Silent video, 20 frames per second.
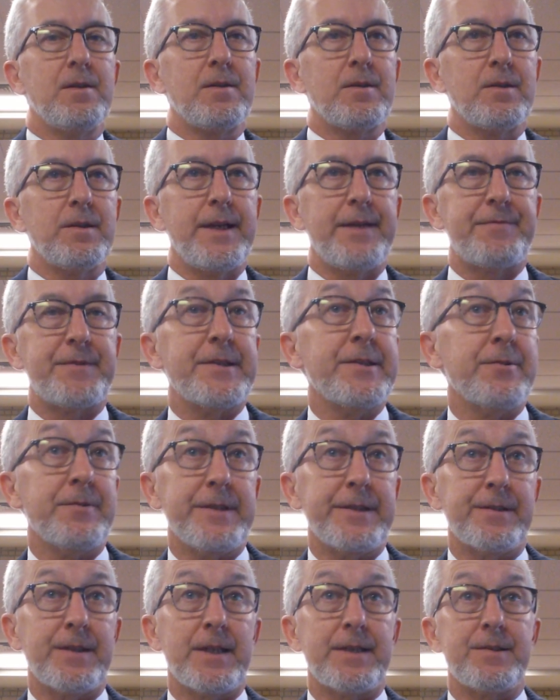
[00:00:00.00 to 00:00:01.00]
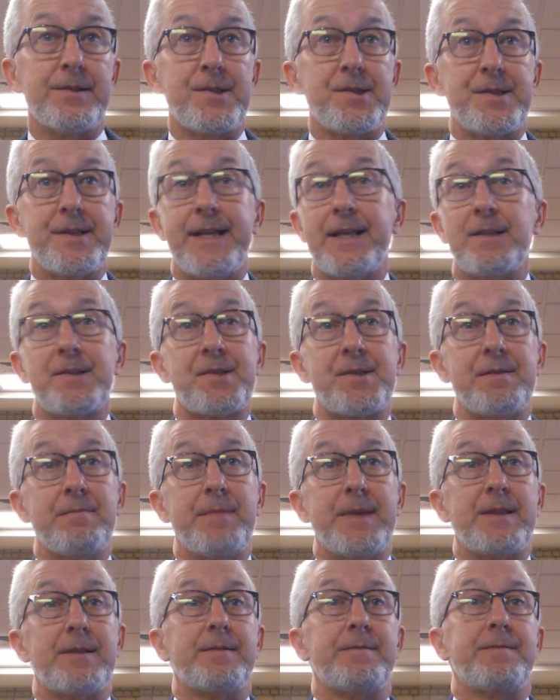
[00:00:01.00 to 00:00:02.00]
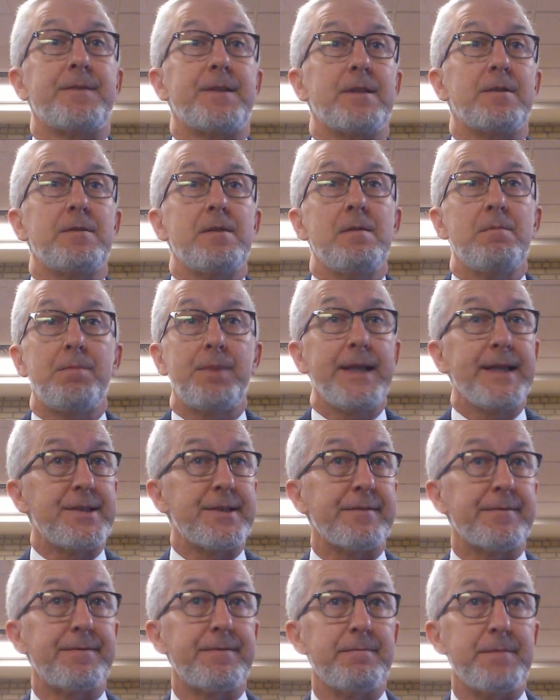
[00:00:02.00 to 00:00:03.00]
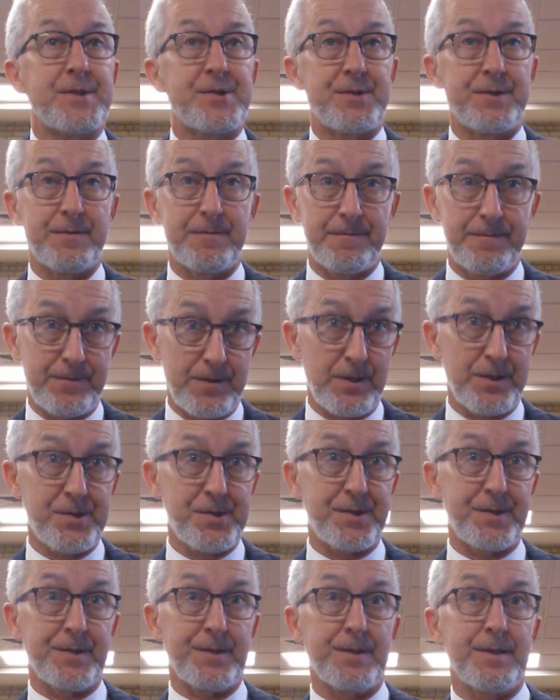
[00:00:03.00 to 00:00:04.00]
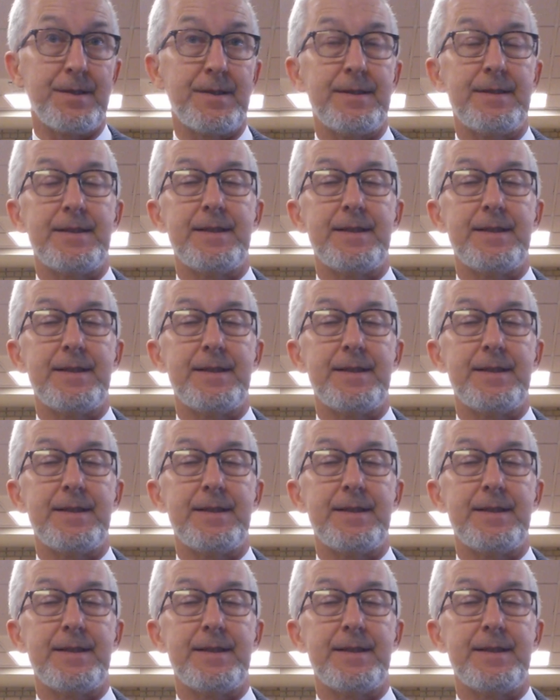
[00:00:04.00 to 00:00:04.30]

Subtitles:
Good afternoon, Your Honors. Nelson Miller for the plaintiff, Mr. Foster.